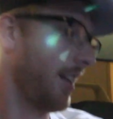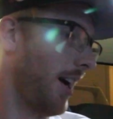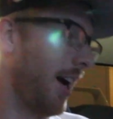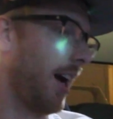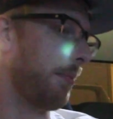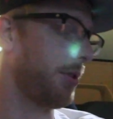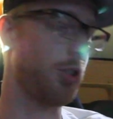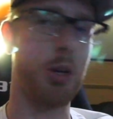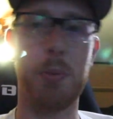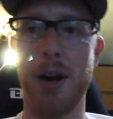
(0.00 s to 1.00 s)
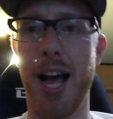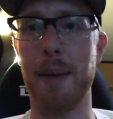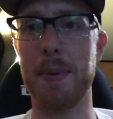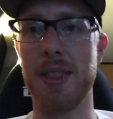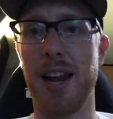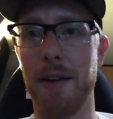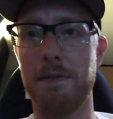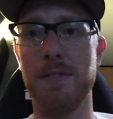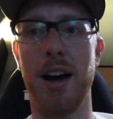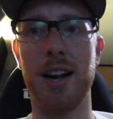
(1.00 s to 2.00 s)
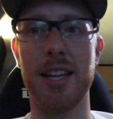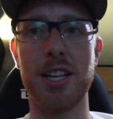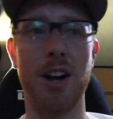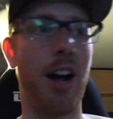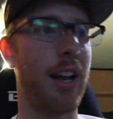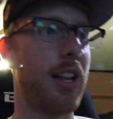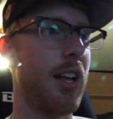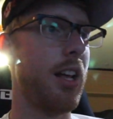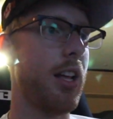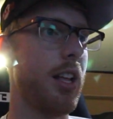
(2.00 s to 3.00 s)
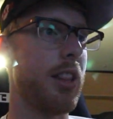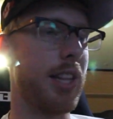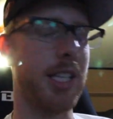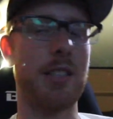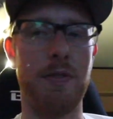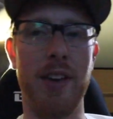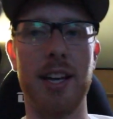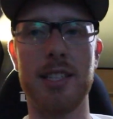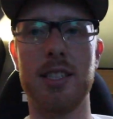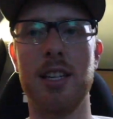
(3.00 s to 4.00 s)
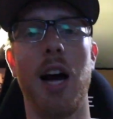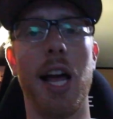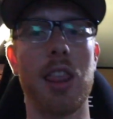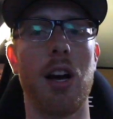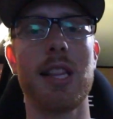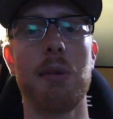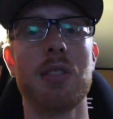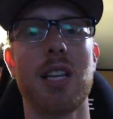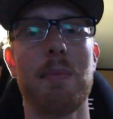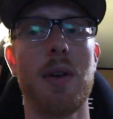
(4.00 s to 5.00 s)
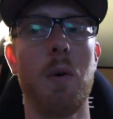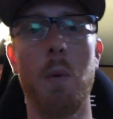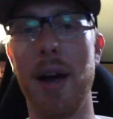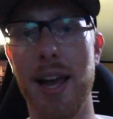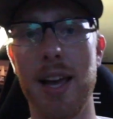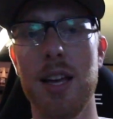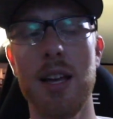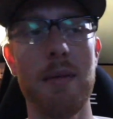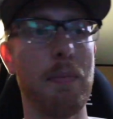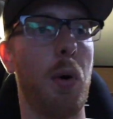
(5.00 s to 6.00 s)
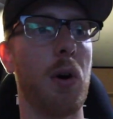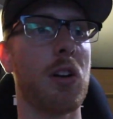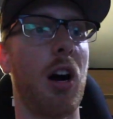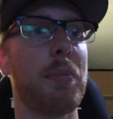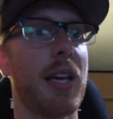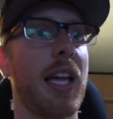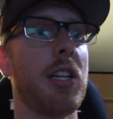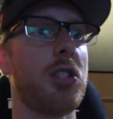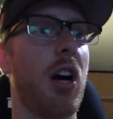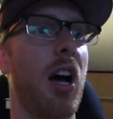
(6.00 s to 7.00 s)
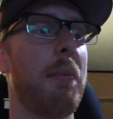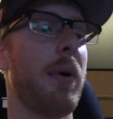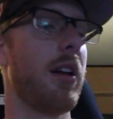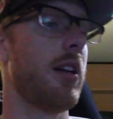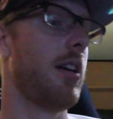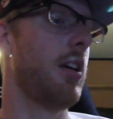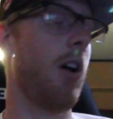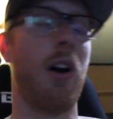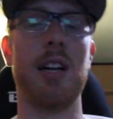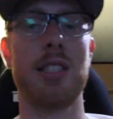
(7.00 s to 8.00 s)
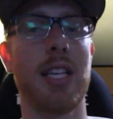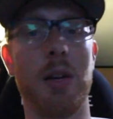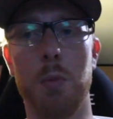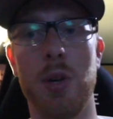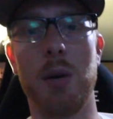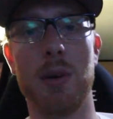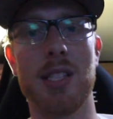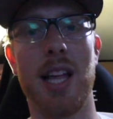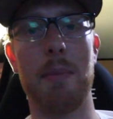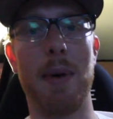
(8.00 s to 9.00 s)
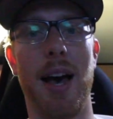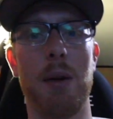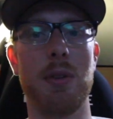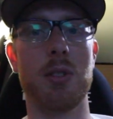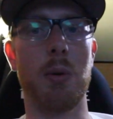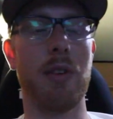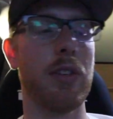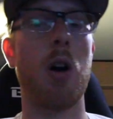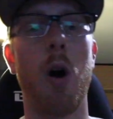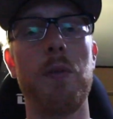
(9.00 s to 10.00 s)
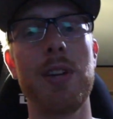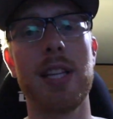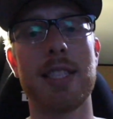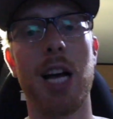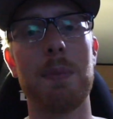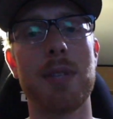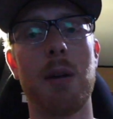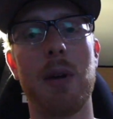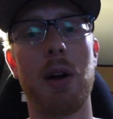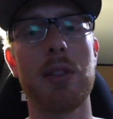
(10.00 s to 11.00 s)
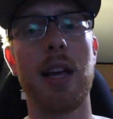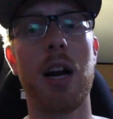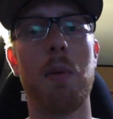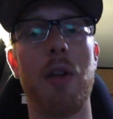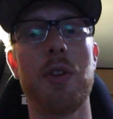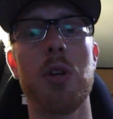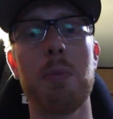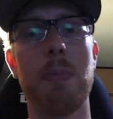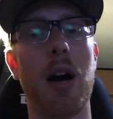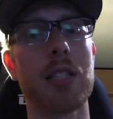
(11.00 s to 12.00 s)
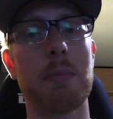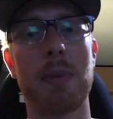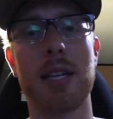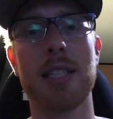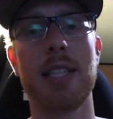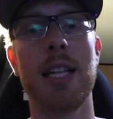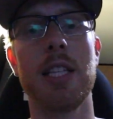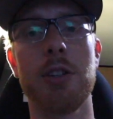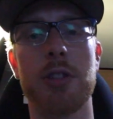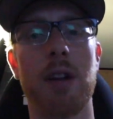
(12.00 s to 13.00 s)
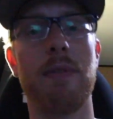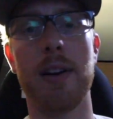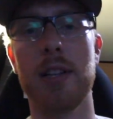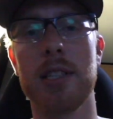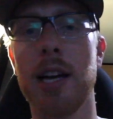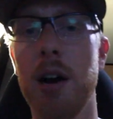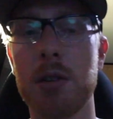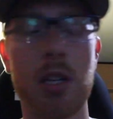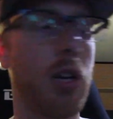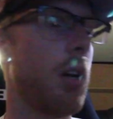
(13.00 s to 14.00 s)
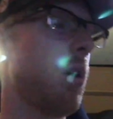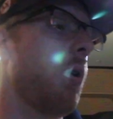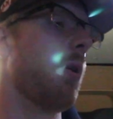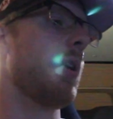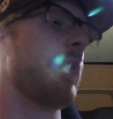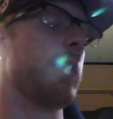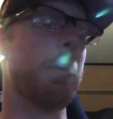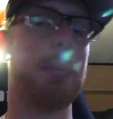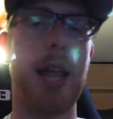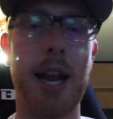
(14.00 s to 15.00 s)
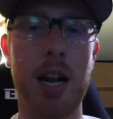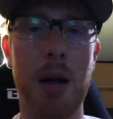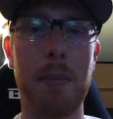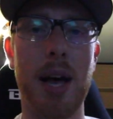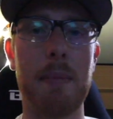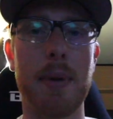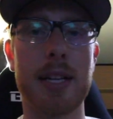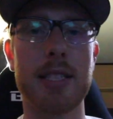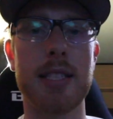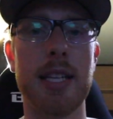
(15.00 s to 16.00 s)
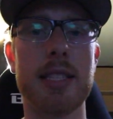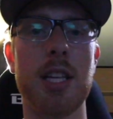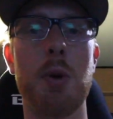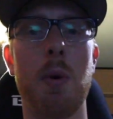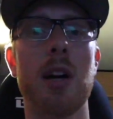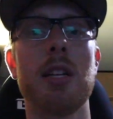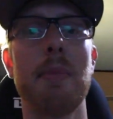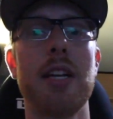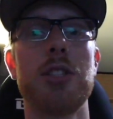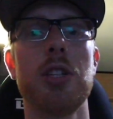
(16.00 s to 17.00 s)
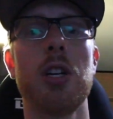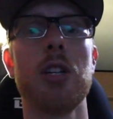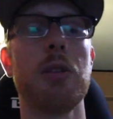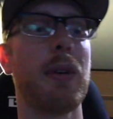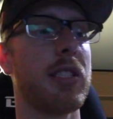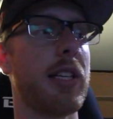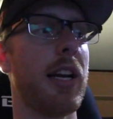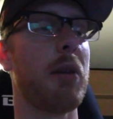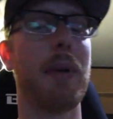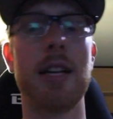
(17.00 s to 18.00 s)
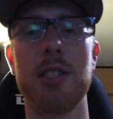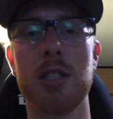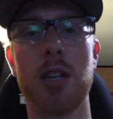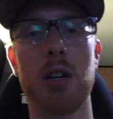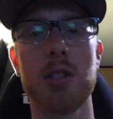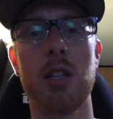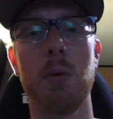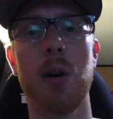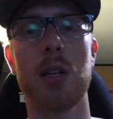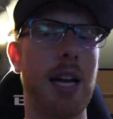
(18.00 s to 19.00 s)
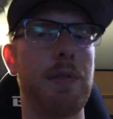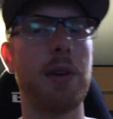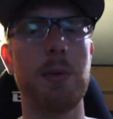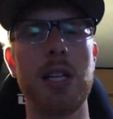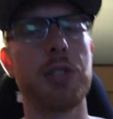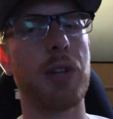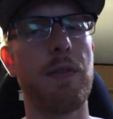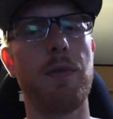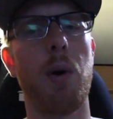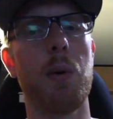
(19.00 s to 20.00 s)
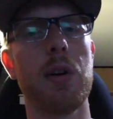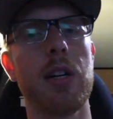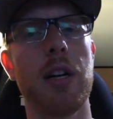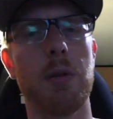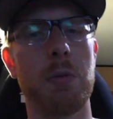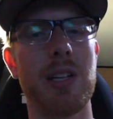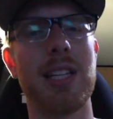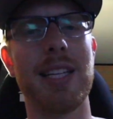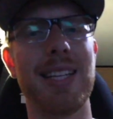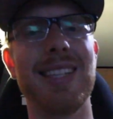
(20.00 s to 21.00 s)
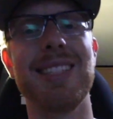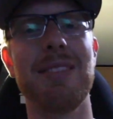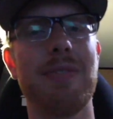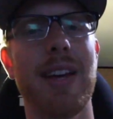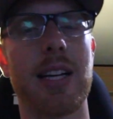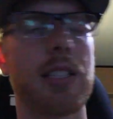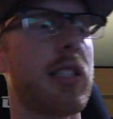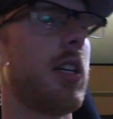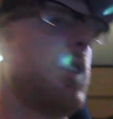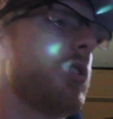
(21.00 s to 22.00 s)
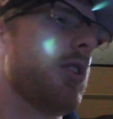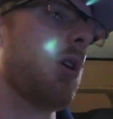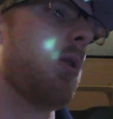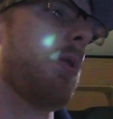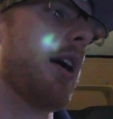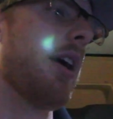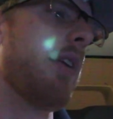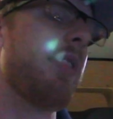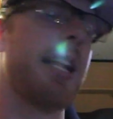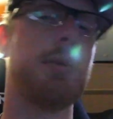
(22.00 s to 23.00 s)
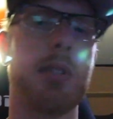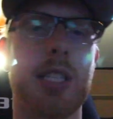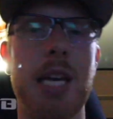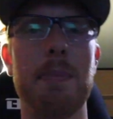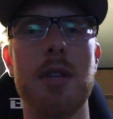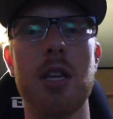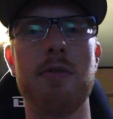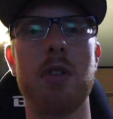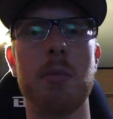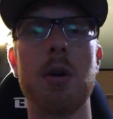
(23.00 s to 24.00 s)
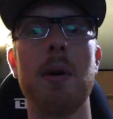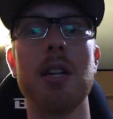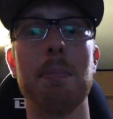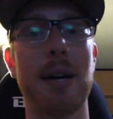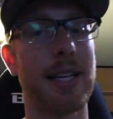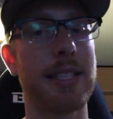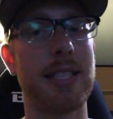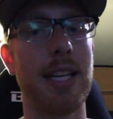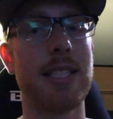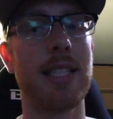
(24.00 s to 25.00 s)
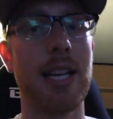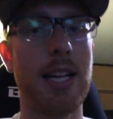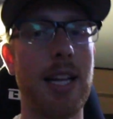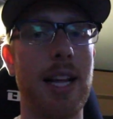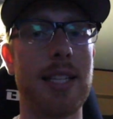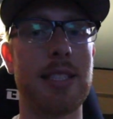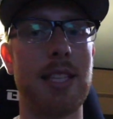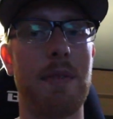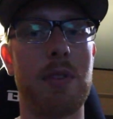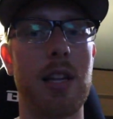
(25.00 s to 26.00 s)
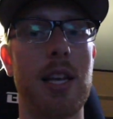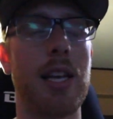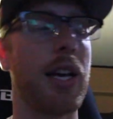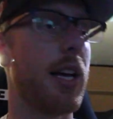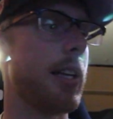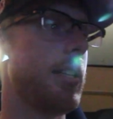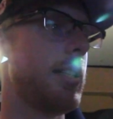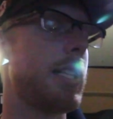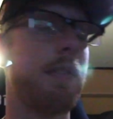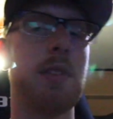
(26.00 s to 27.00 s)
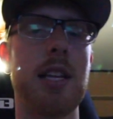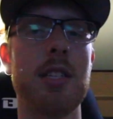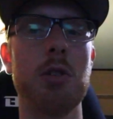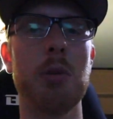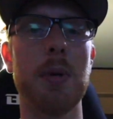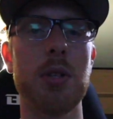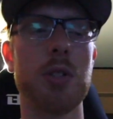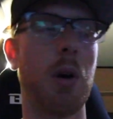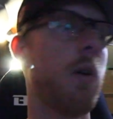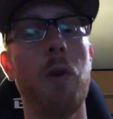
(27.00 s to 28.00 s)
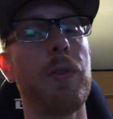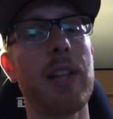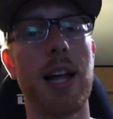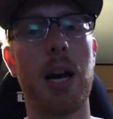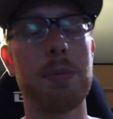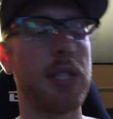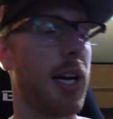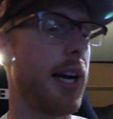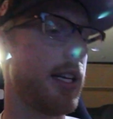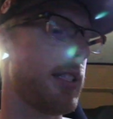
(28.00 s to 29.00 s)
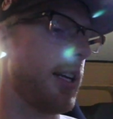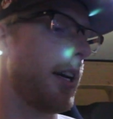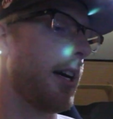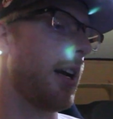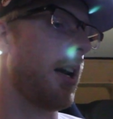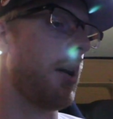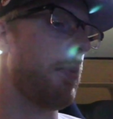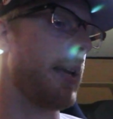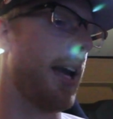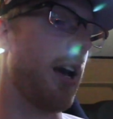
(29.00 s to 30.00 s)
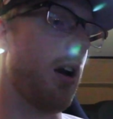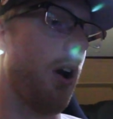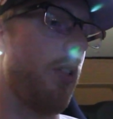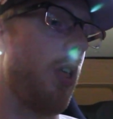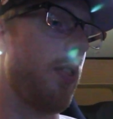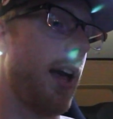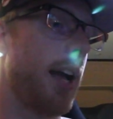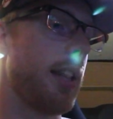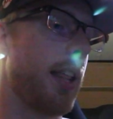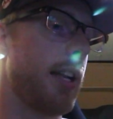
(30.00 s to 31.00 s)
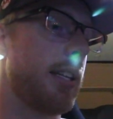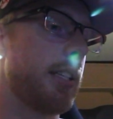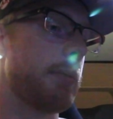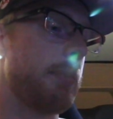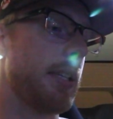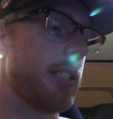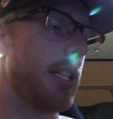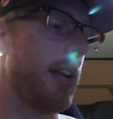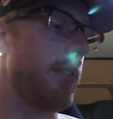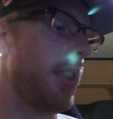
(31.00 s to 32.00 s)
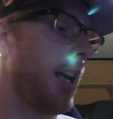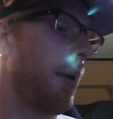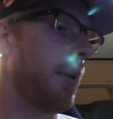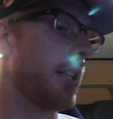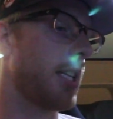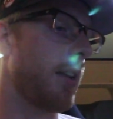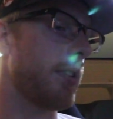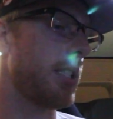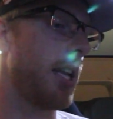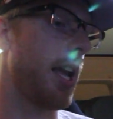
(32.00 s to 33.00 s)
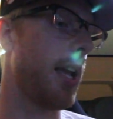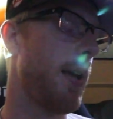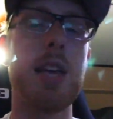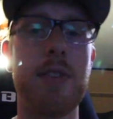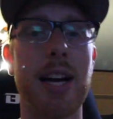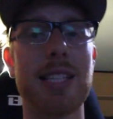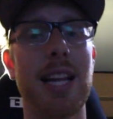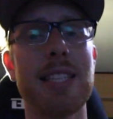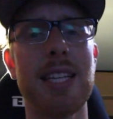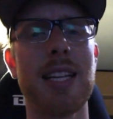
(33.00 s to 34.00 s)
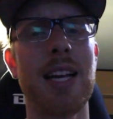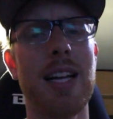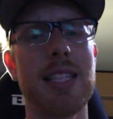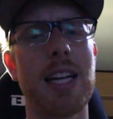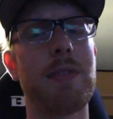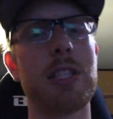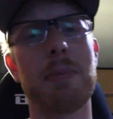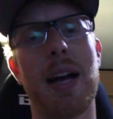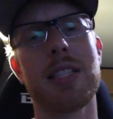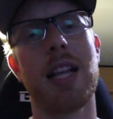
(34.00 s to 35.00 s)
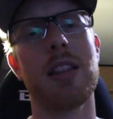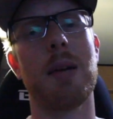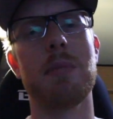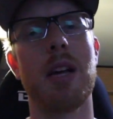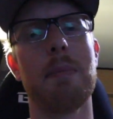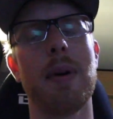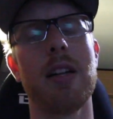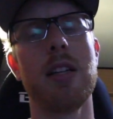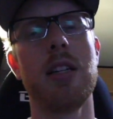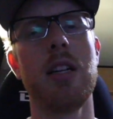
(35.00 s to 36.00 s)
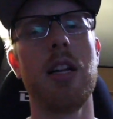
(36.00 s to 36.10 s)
I'm super happy that I finally got this fixed. I thought that was gonna be a way more complicated job, but honestly, it really wasn't that bad whatsoever. Hopefully this helps anyone out there, whether you bought some bucket seats and you're trying to figure this out, or if you're planning on buying bucket seats and you wanted to make sure the rest of the airbags in your car still work. Definitely really straightforward and a really easy fix. So if that's what's keeping you from going to bucket seats, it's definitely doable. So hopefully that helped you guys. But yeah, other than that, that is basically everything I wanted to cover today. If you guys liked it, definitely smash that thumbs up button.